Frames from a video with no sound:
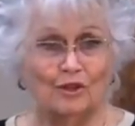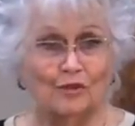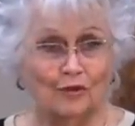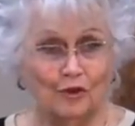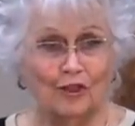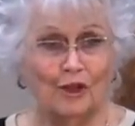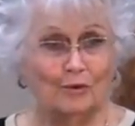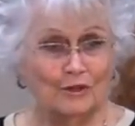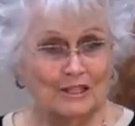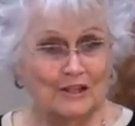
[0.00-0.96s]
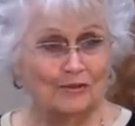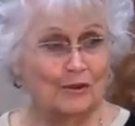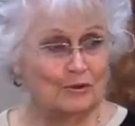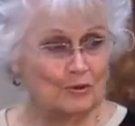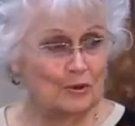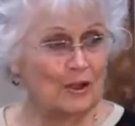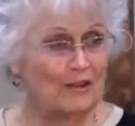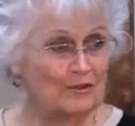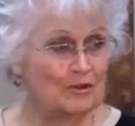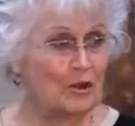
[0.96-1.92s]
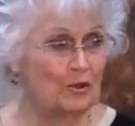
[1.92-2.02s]
And you've heard that word self-control,
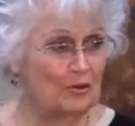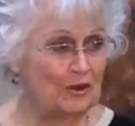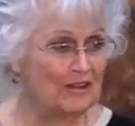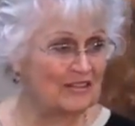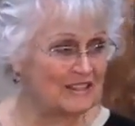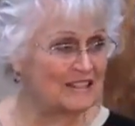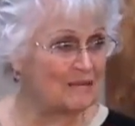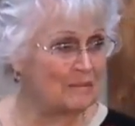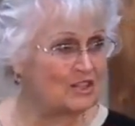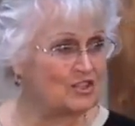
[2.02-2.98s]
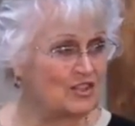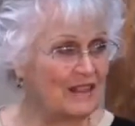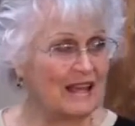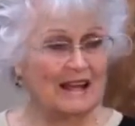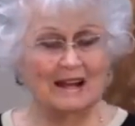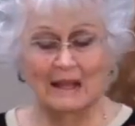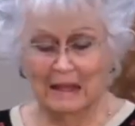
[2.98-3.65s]
haven't you? All three of us have mentioned that.